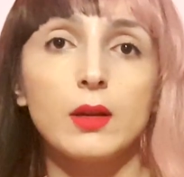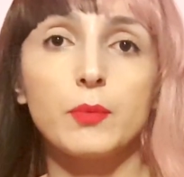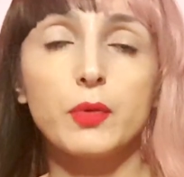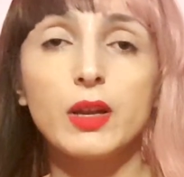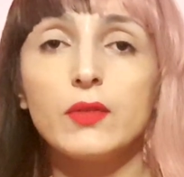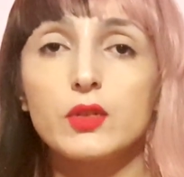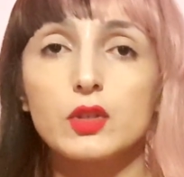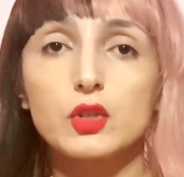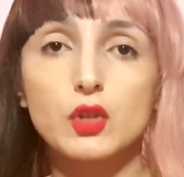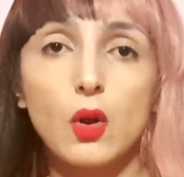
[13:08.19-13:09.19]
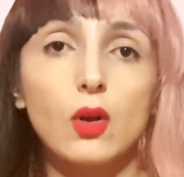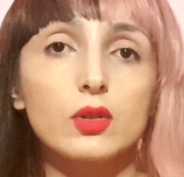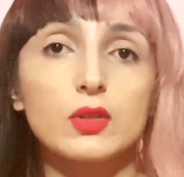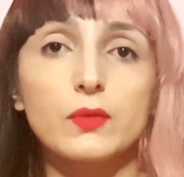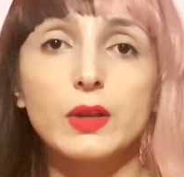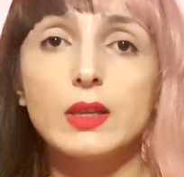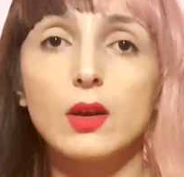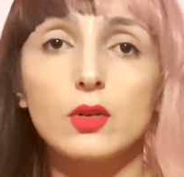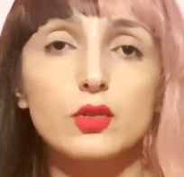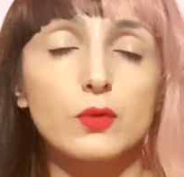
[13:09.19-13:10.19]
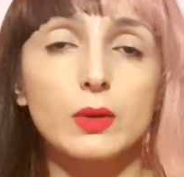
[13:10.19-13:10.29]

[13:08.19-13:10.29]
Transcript: briefs, socks, videos,